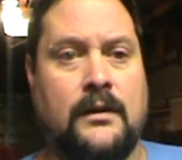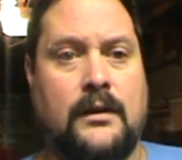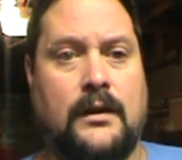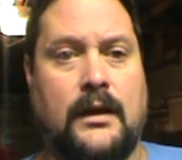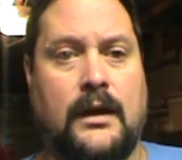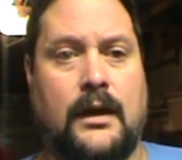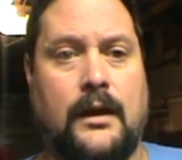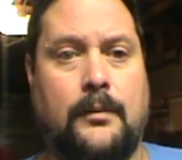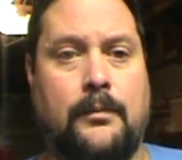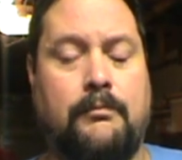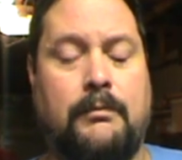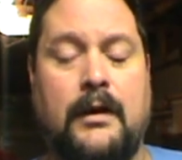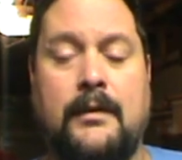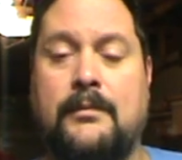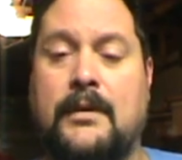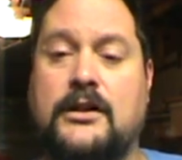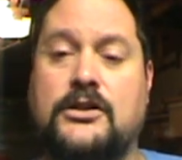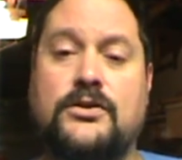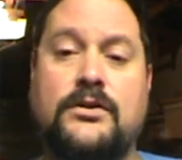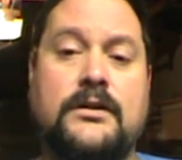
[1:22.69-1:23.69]
Um, but
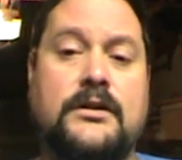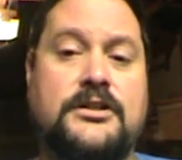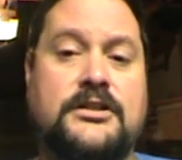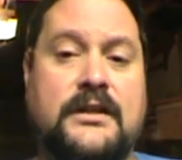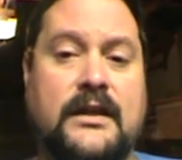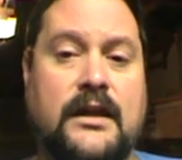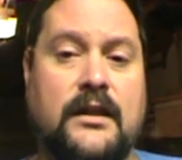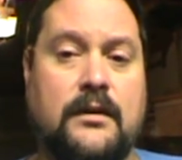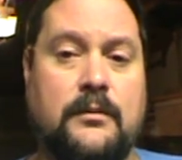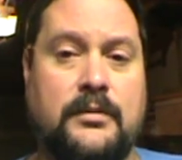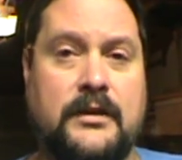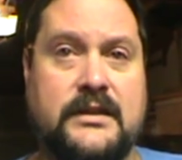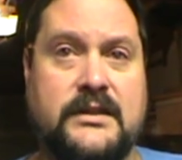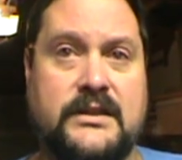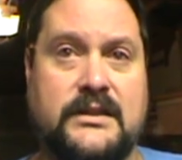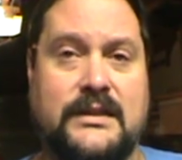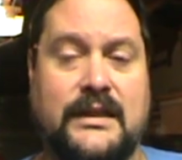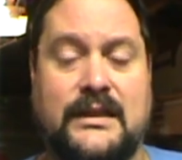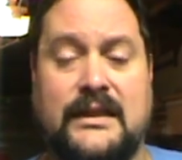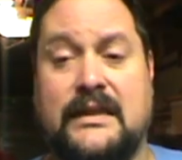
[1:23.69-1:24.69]
make sure you check other
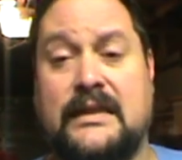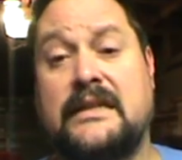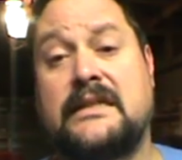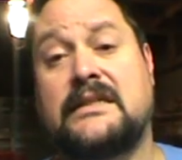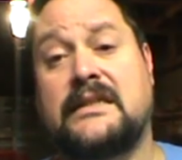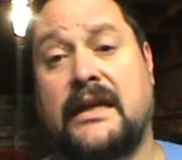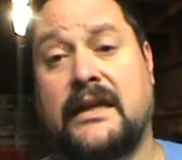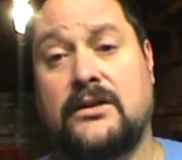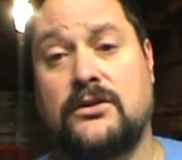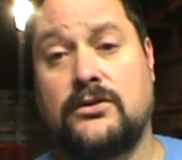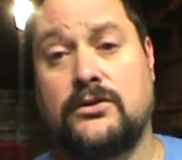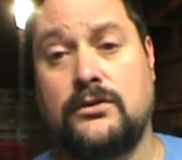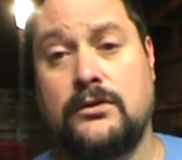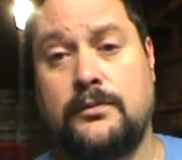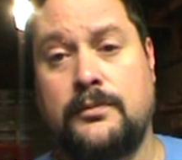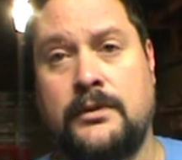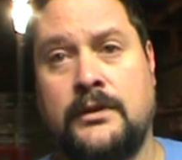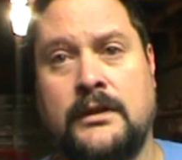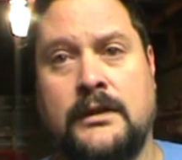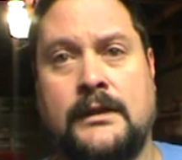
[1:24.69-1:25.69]
places like the eCycle
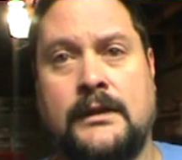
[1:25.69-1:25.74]
Group.